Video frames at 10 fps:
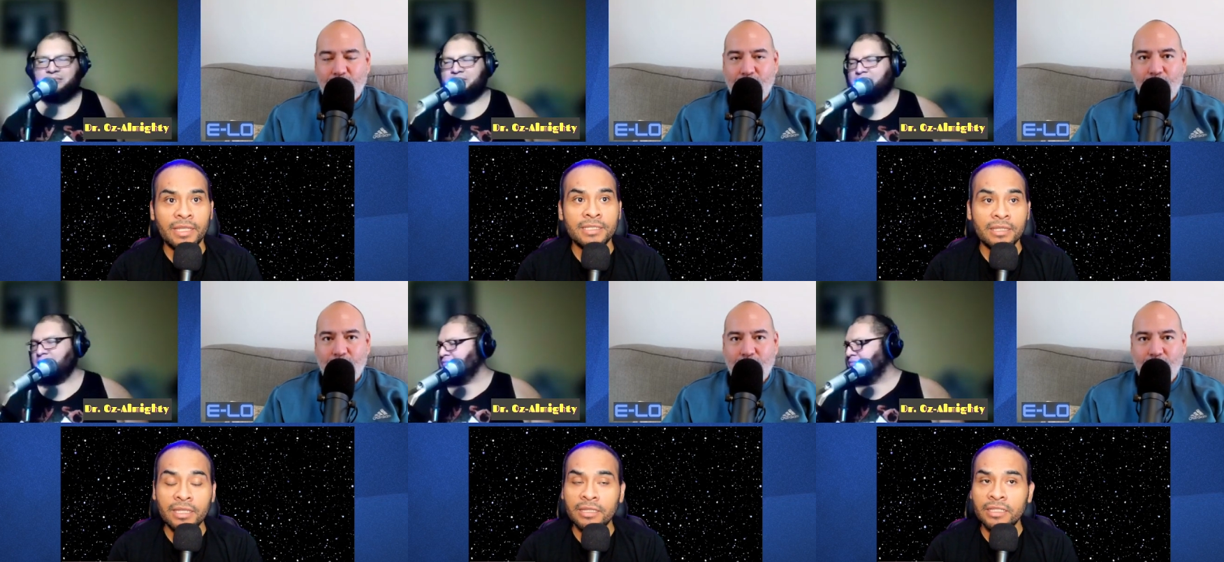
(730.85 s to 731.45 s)
Speaker 1: That's
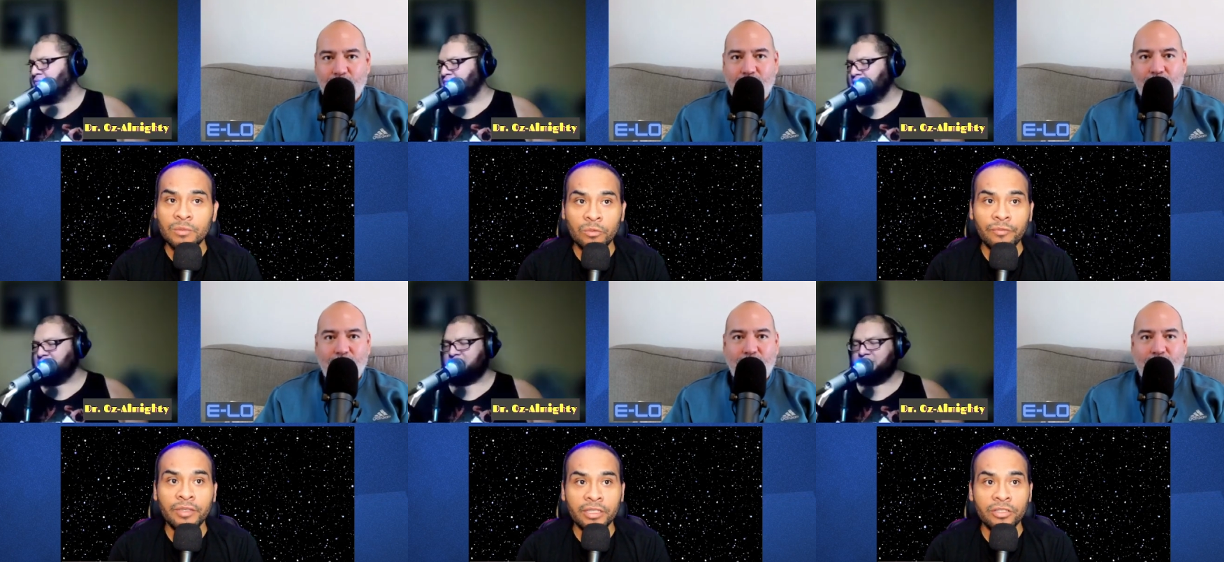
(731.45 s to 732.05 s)
the thing. This
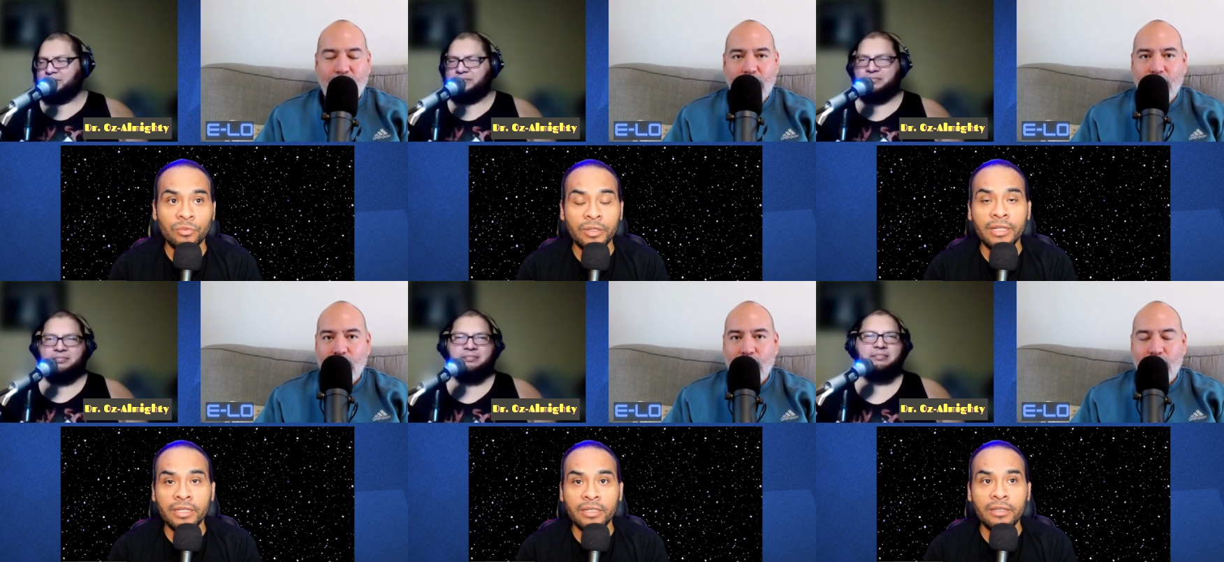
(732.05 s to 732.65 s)
movie is
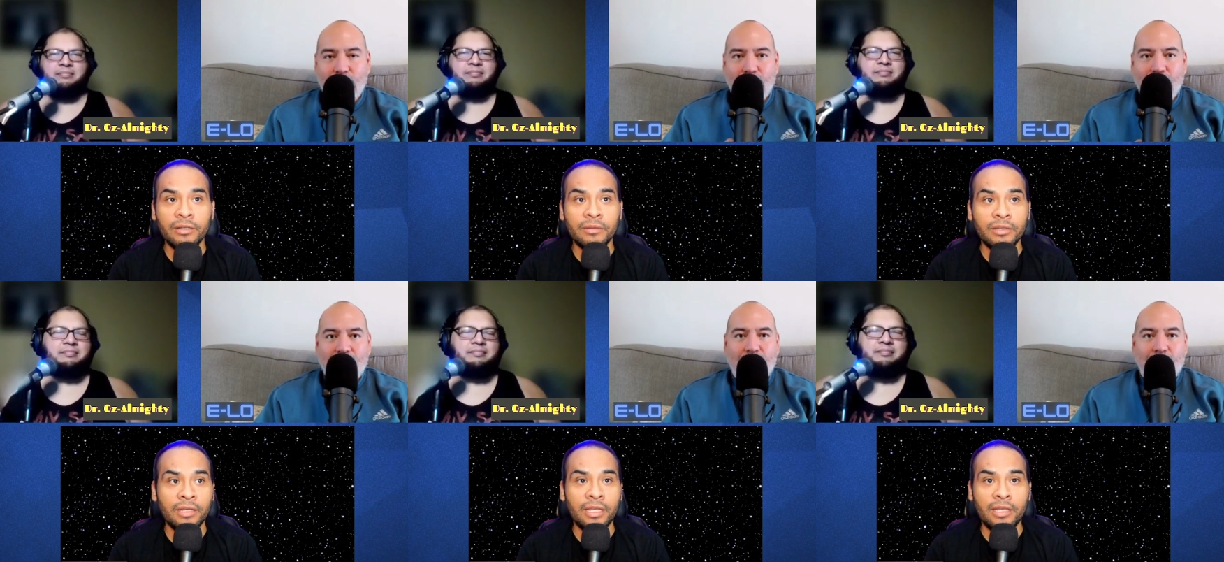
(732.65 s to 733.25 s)
really
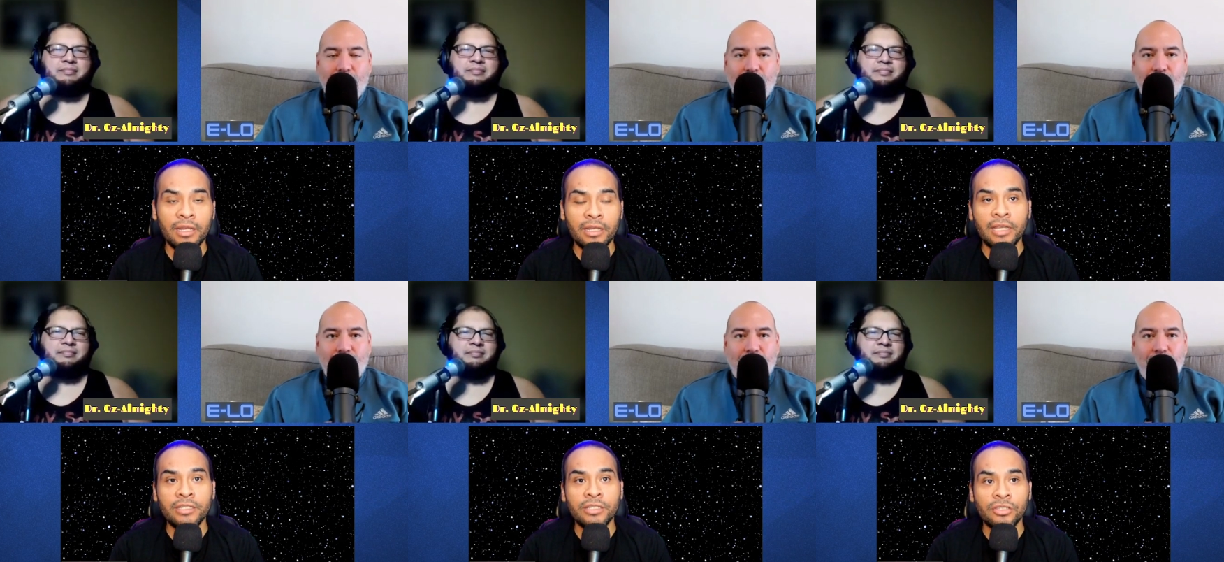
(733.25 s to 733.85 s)
good, and
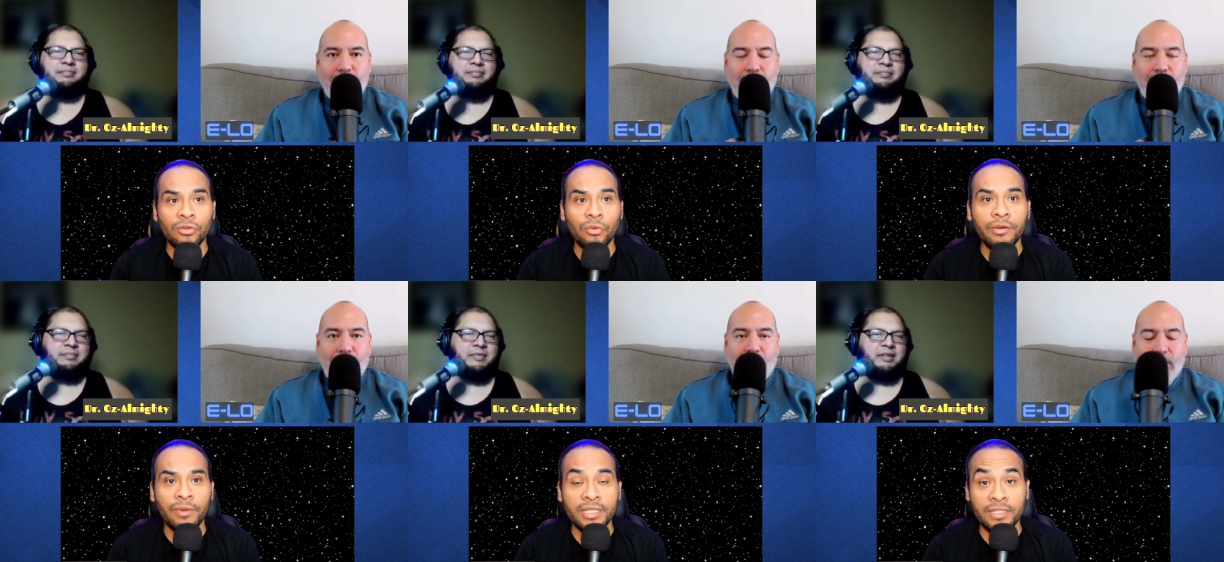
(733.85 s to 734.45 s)
not just
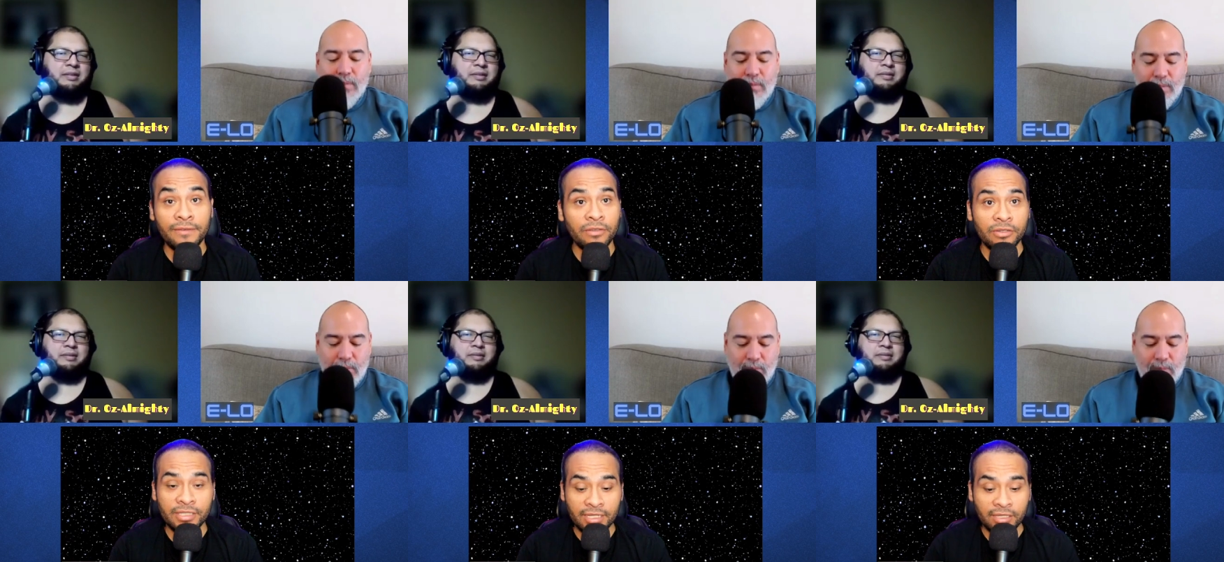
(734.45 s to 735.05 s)
story wise. Even though
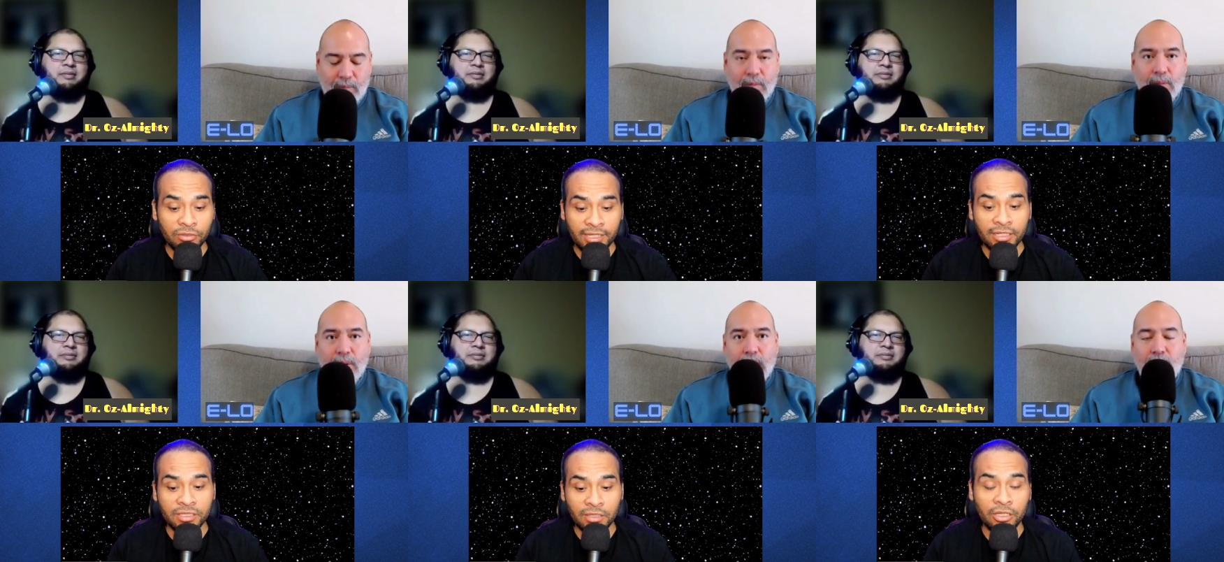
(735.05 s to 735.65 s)
you take you
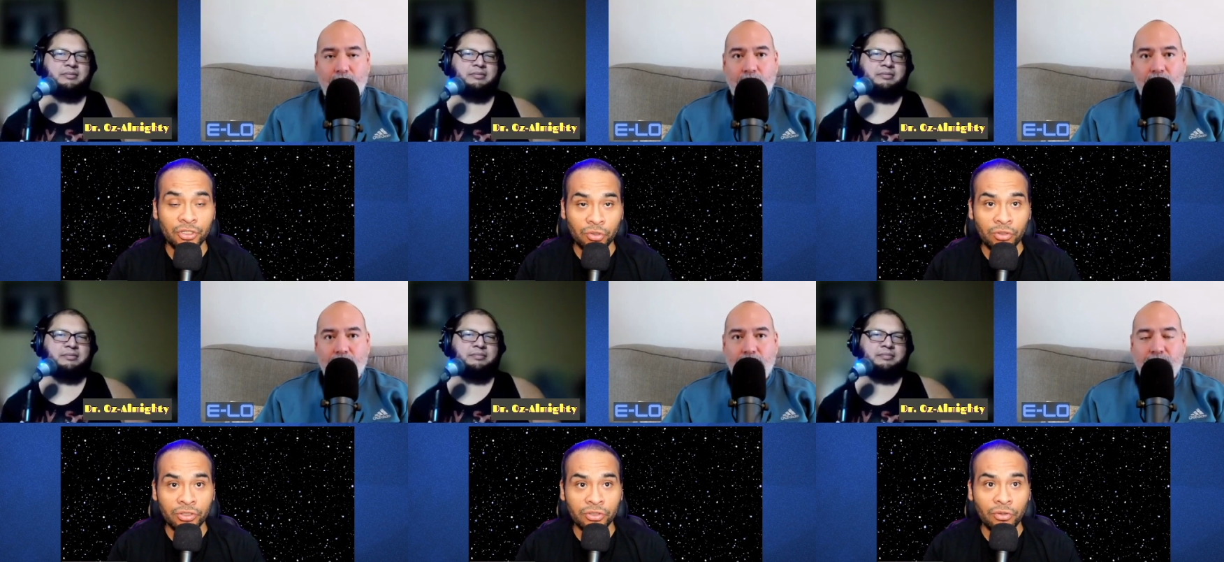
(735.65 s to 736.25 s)
take a, a
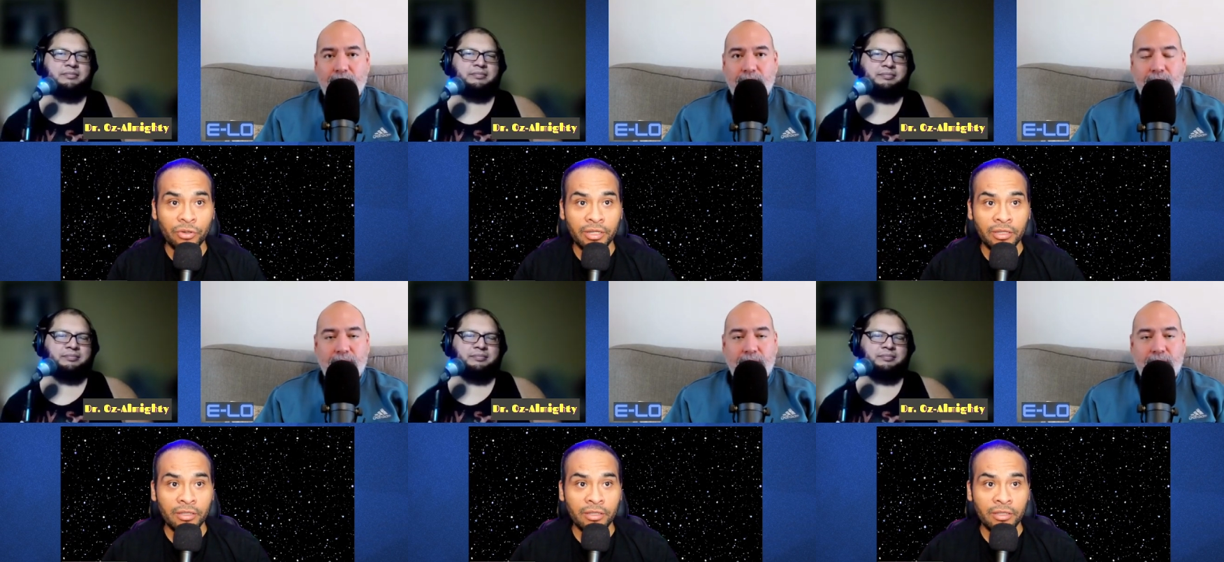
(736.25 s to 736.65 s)
short story